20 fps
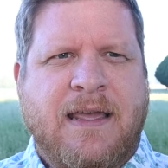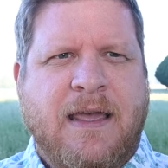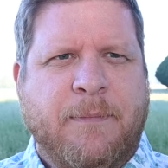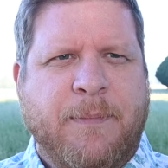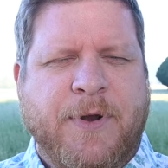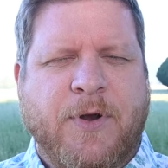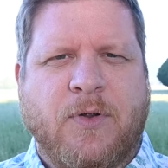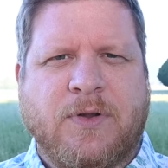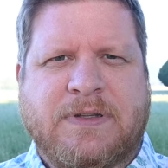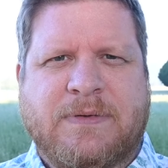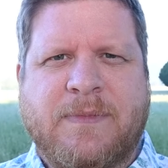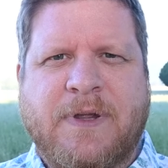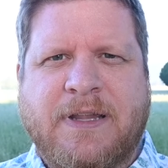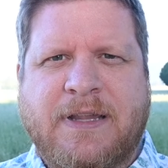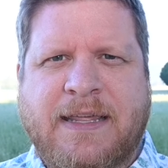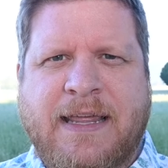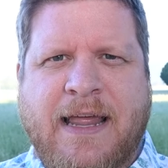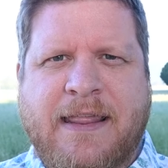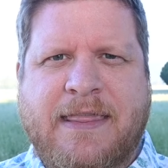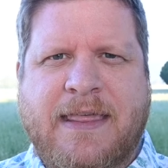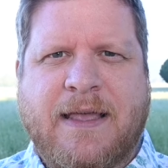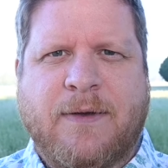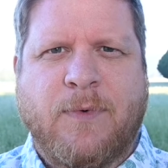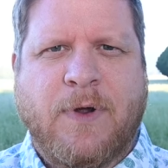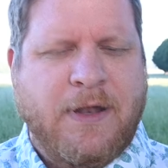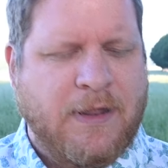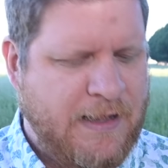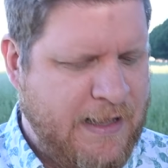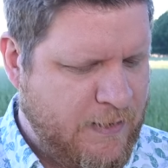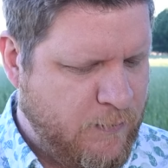but ultimately I think
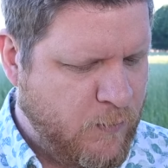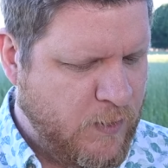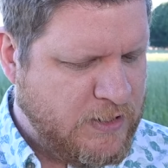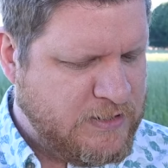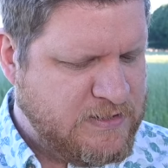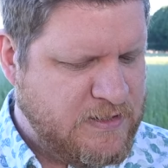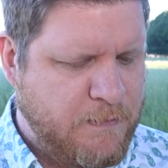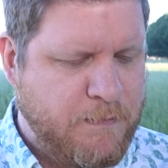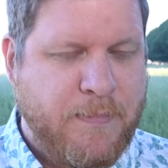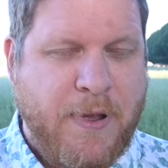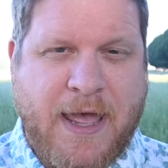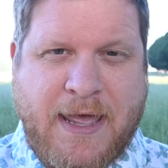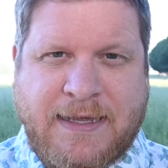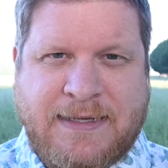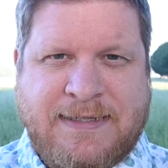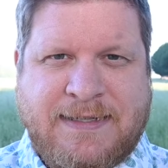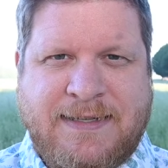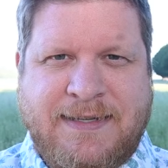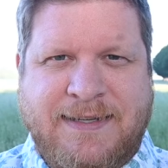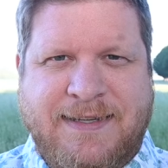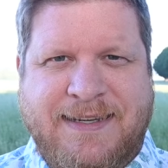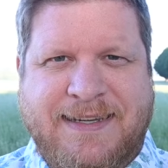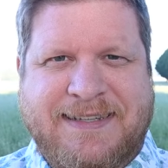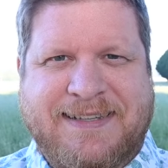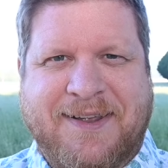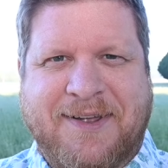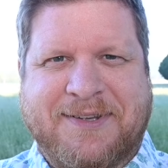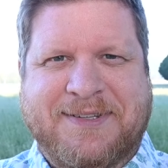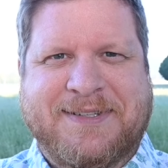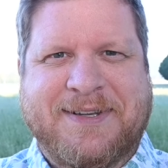what works the best is
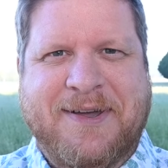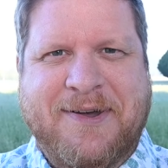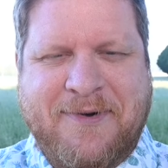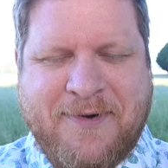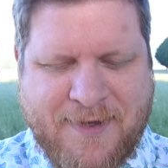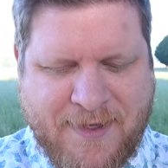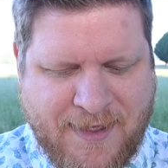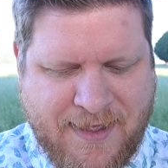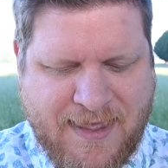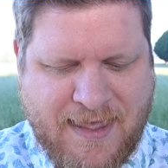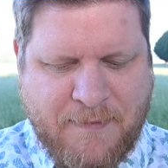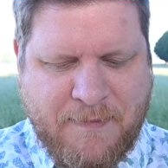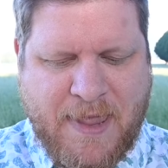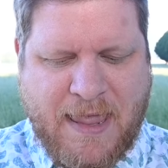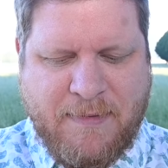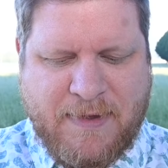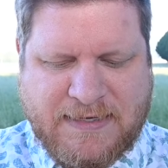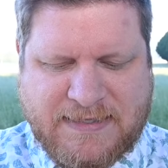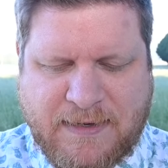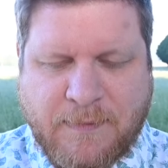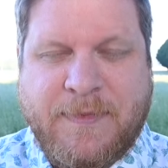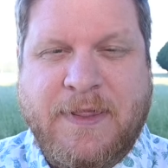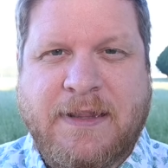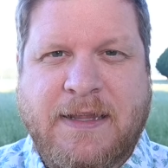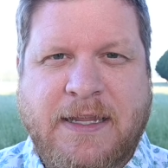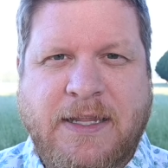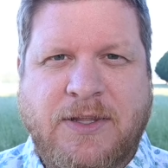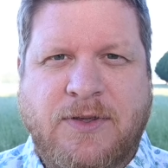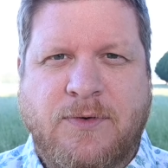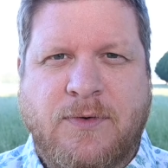also maybe something
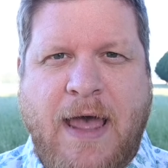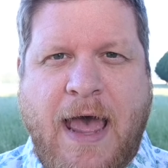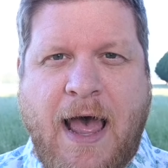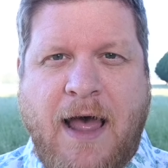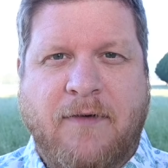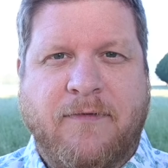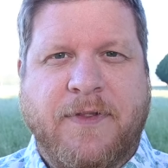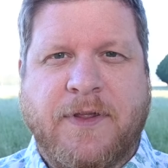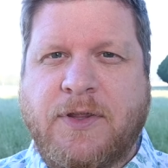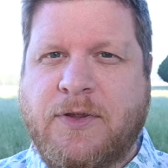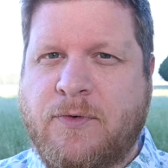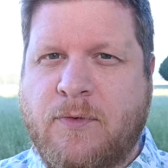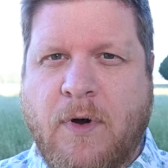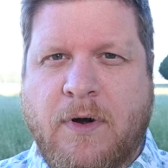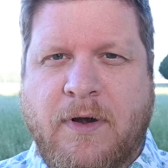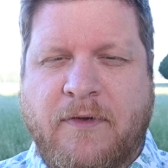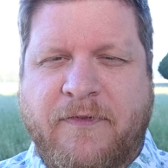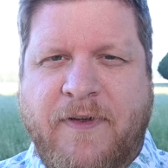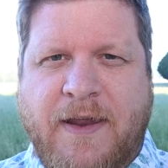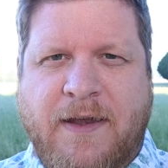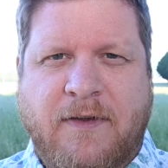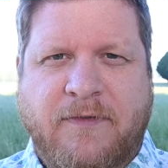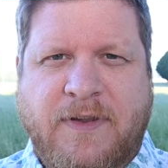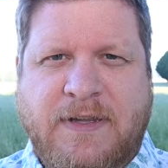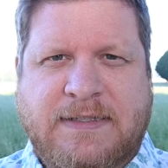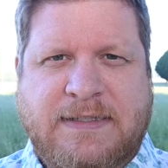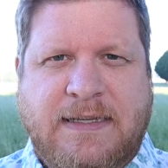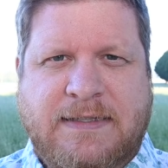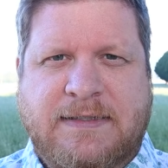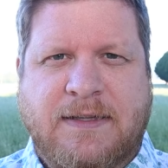that you have that you aren't a fan of,
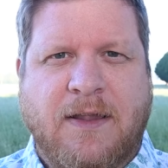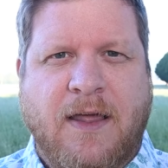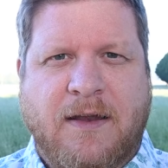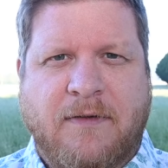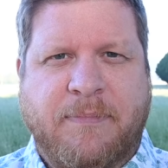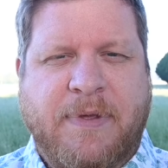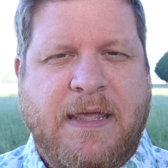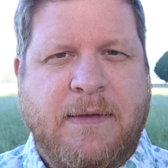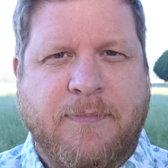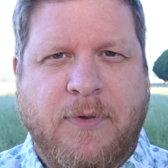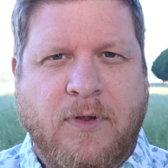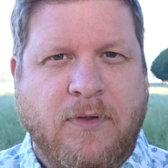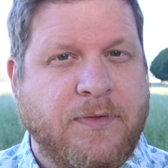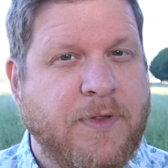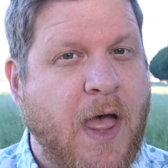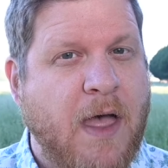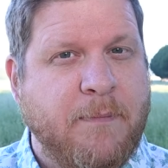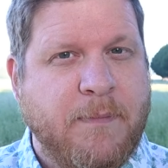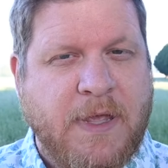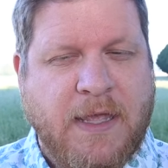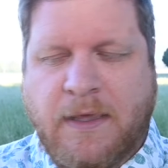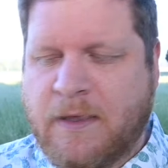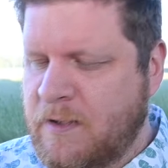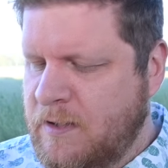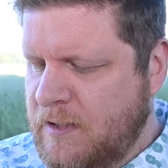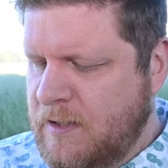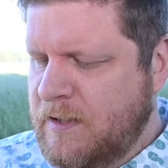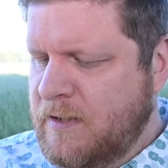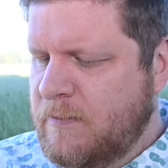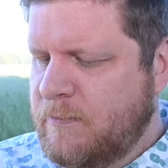because that's a lot of people, not me,
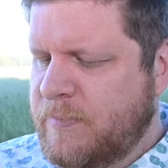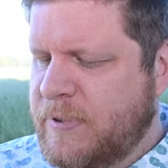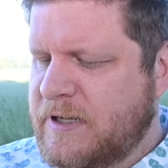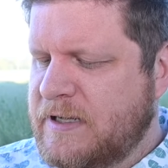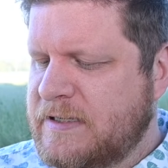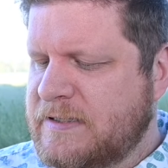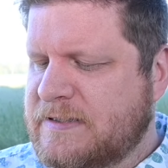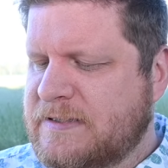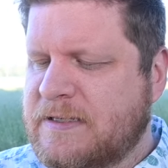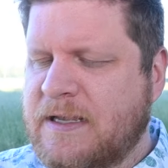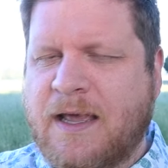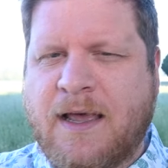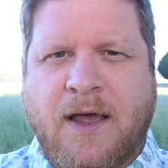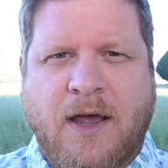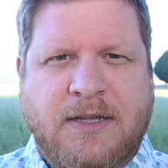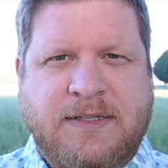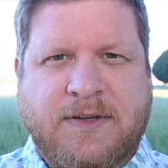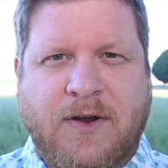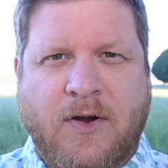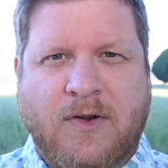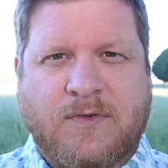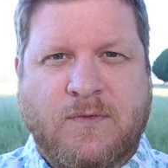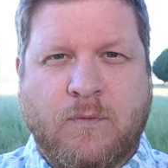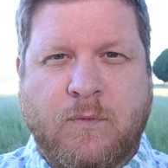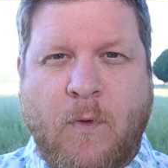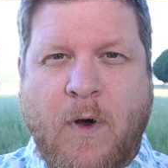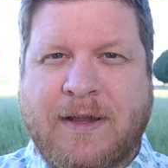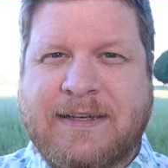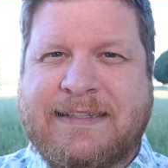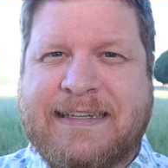but it's Azzaro's
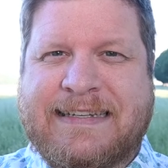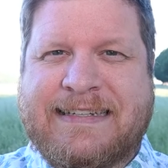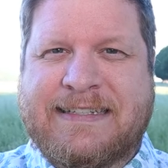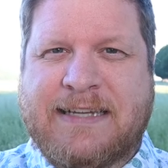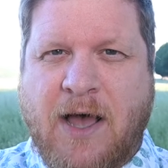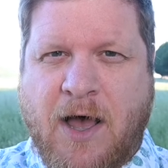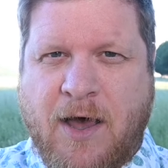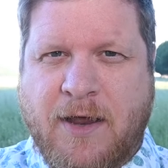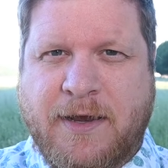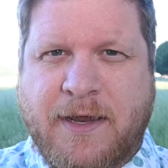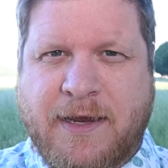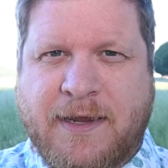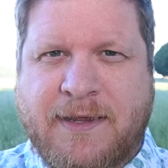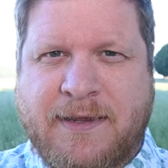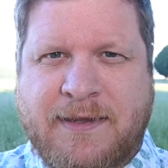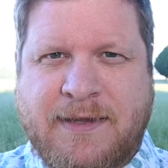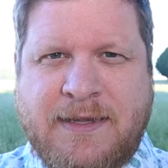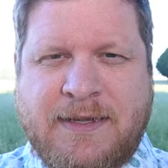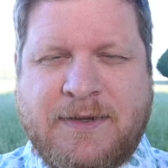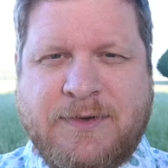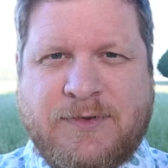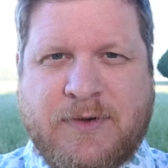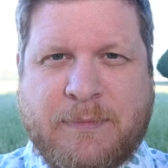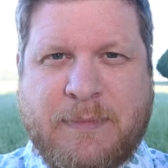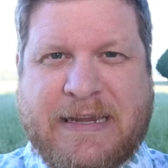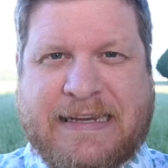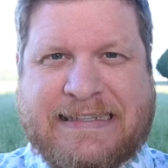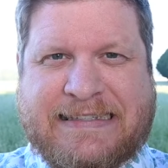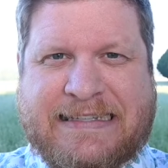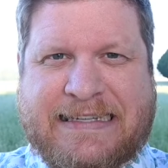Wanted Tonic. So I
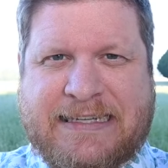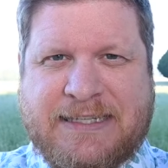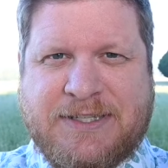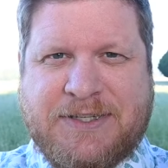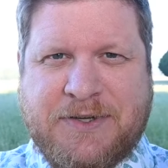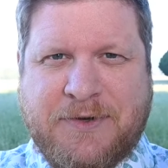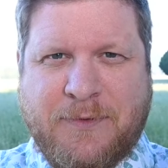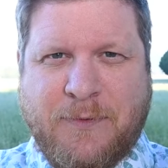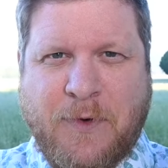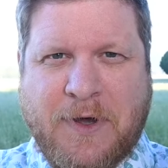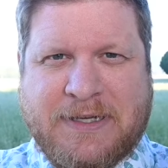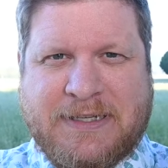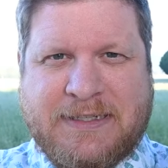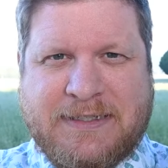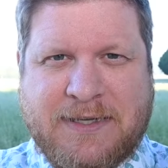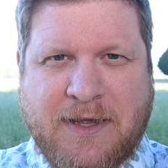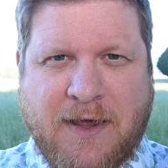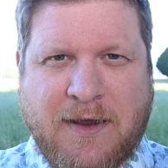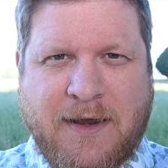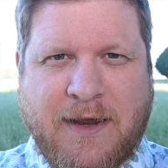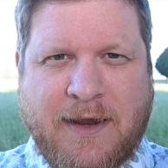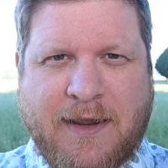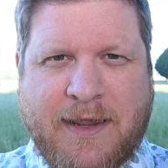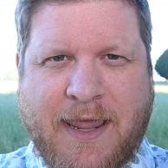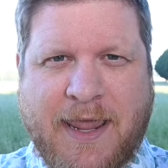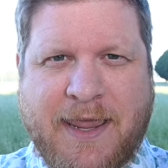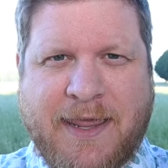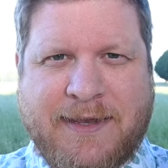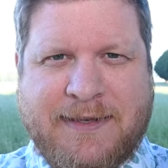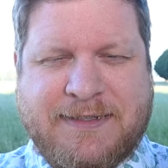mixed these two, Wanted Tonic
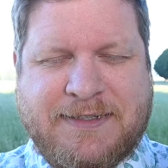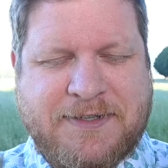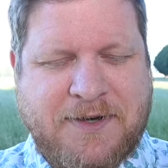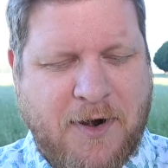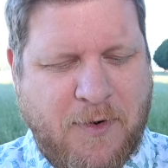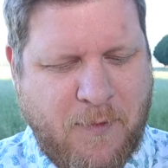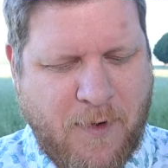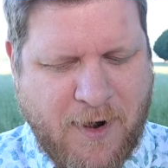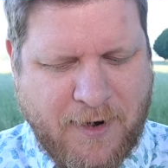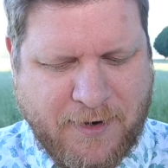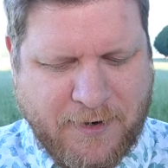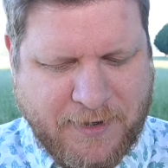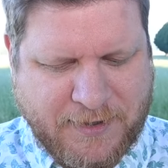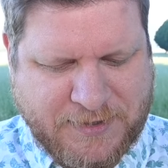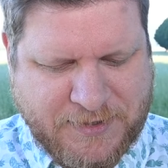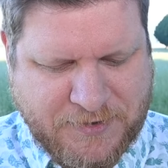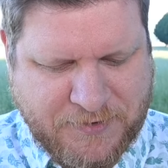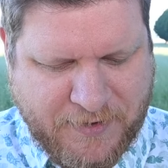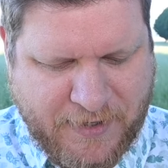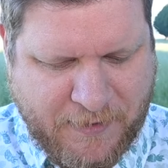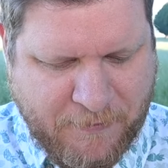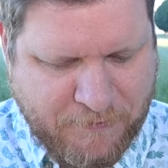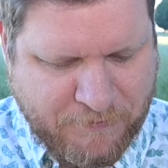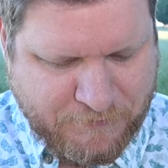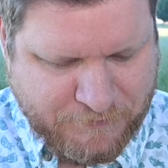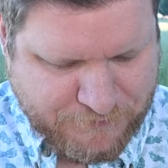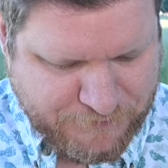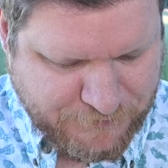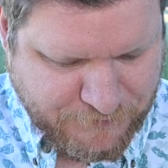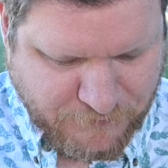and Starwalker Extreme,
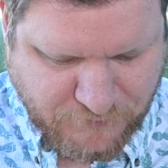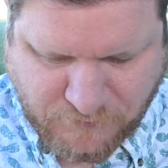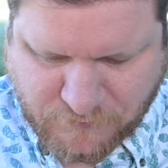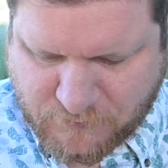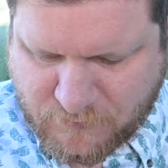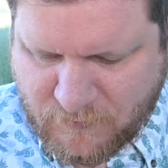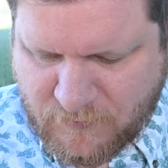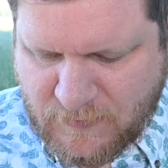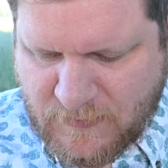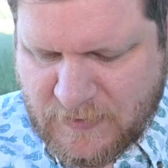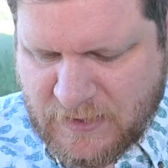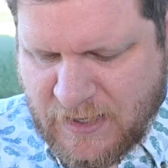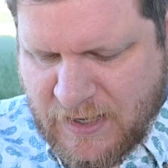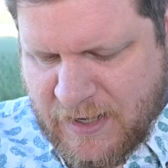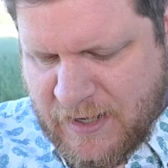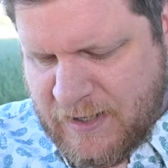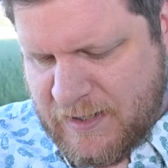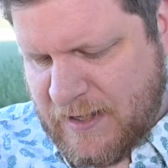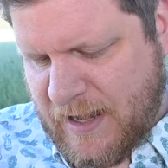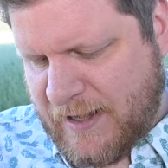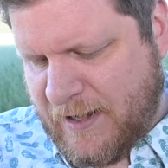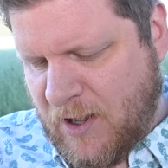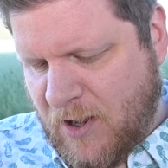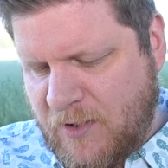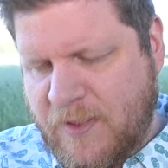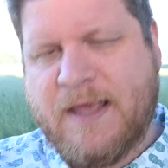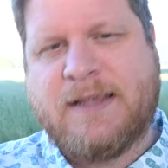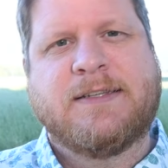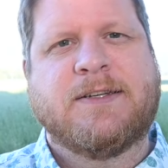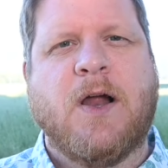and I
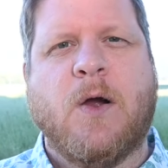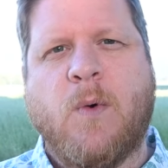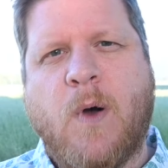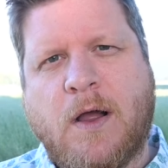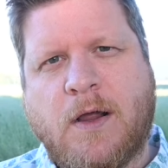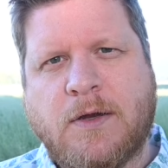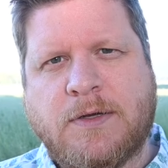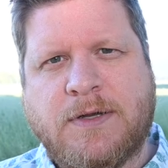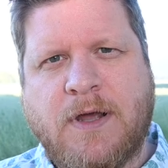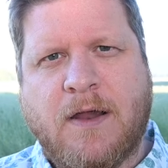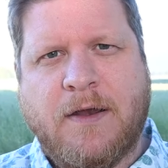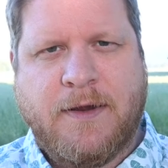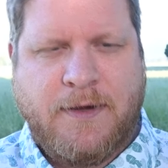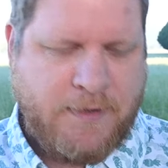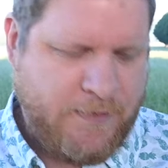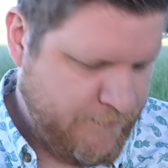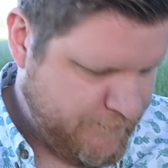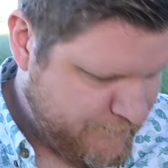call that Starwalker Tonic.